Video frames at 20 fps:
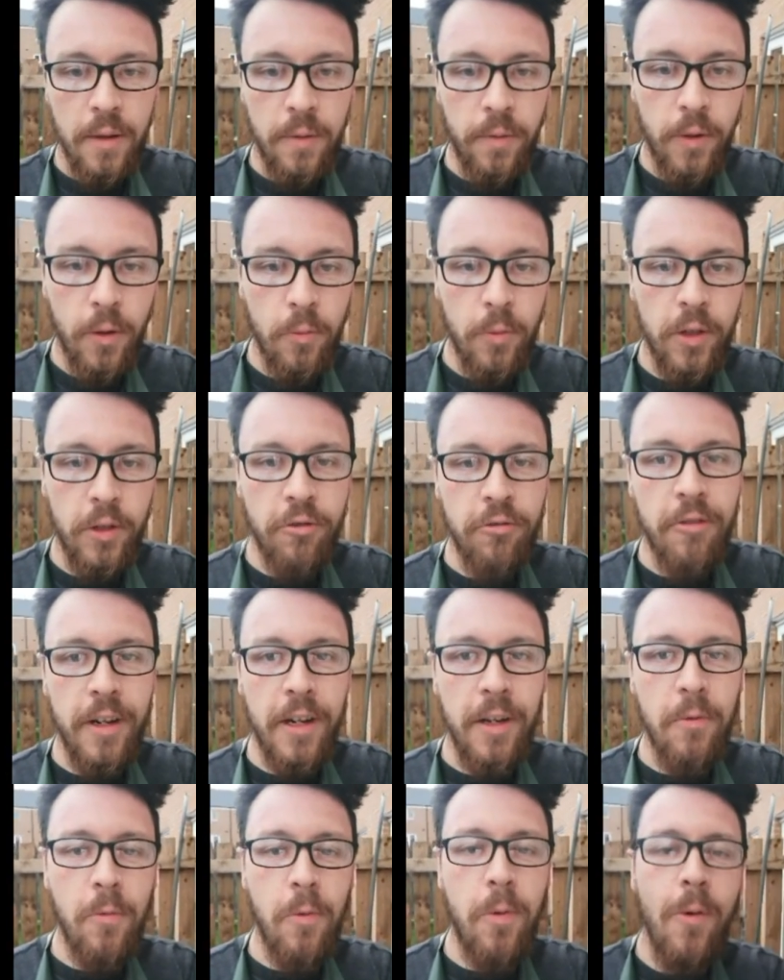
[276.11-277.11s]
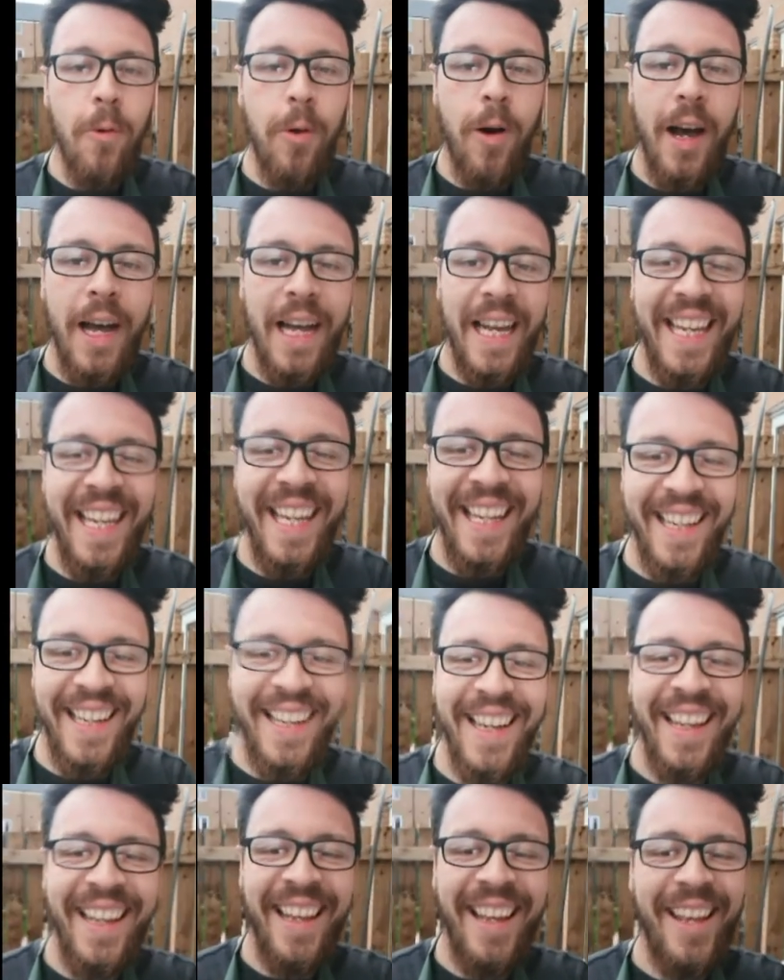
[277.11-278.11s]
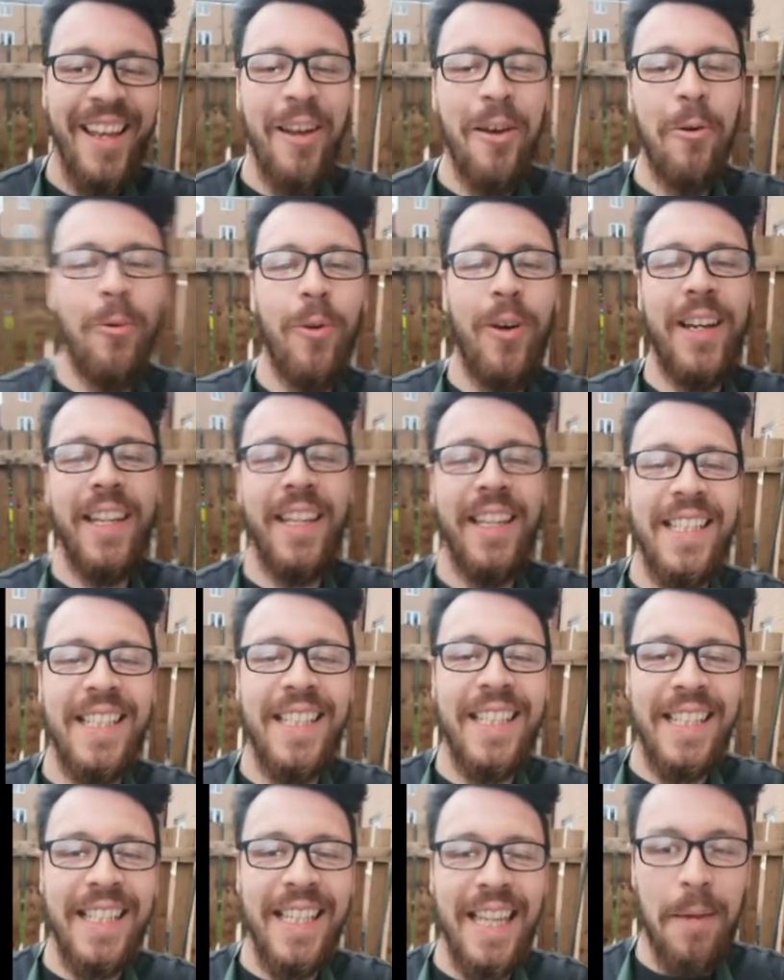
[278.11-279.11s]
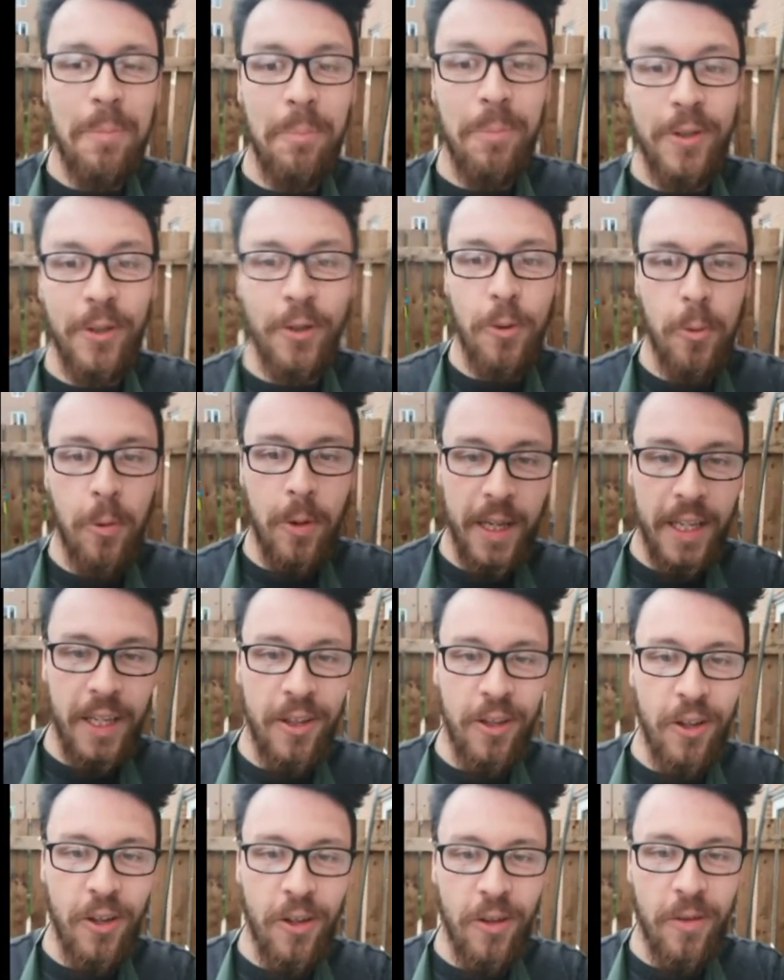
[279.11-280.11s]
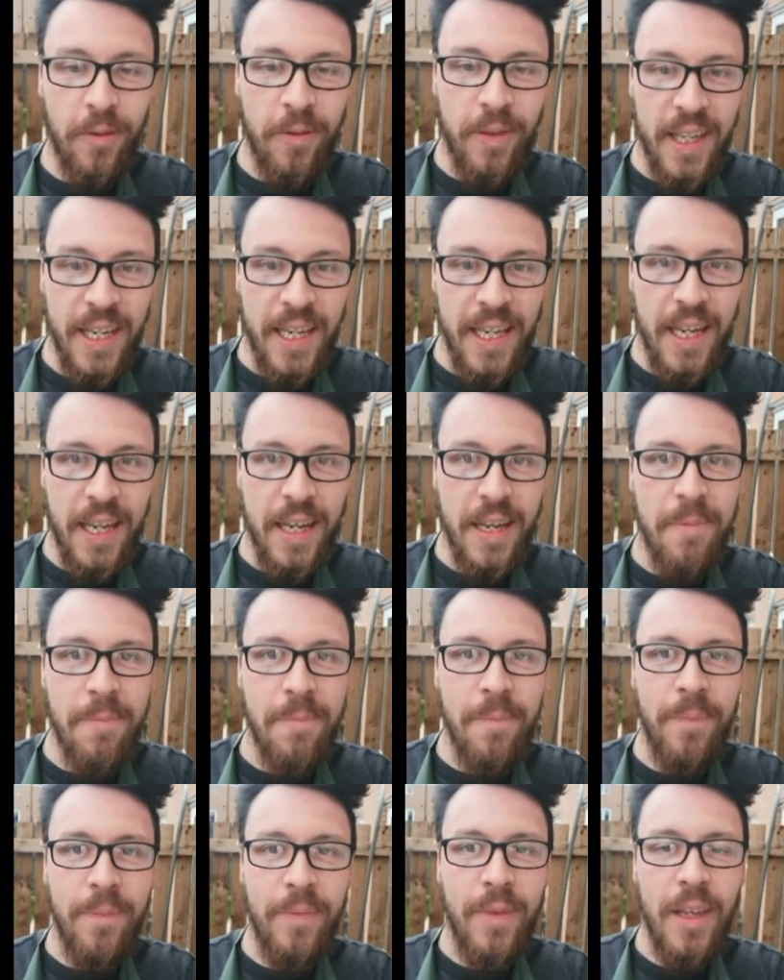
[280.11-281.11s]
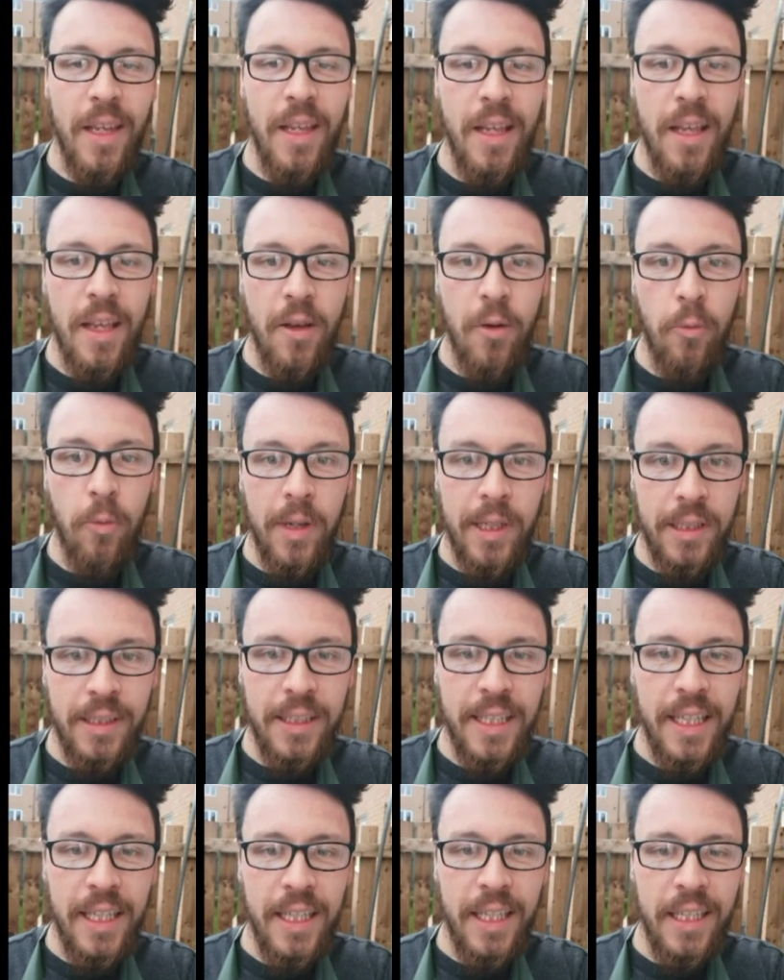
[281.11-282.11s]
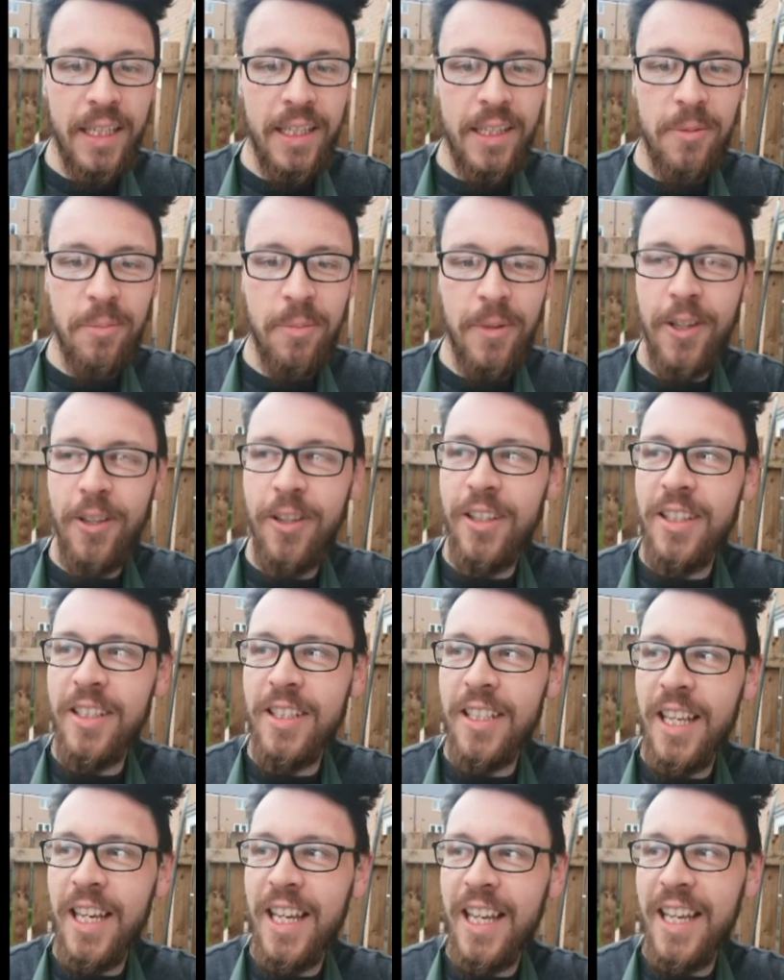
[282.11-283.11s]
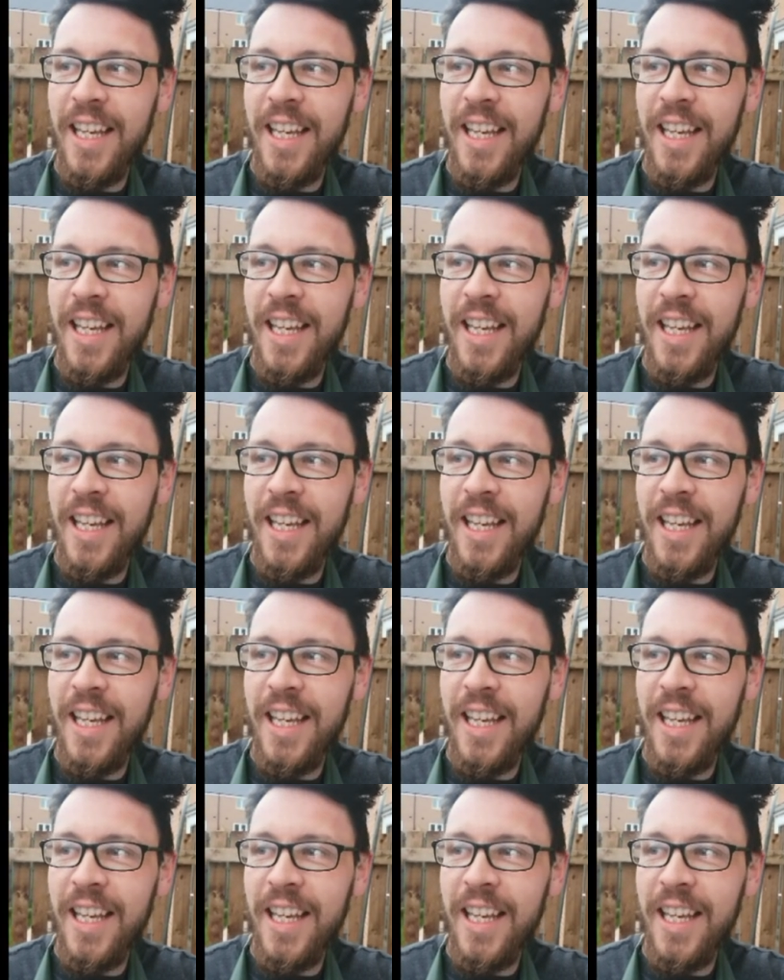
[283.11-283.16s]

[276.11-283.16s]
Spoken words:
If you're wondering why I skipped quite a lot of the welding, it's because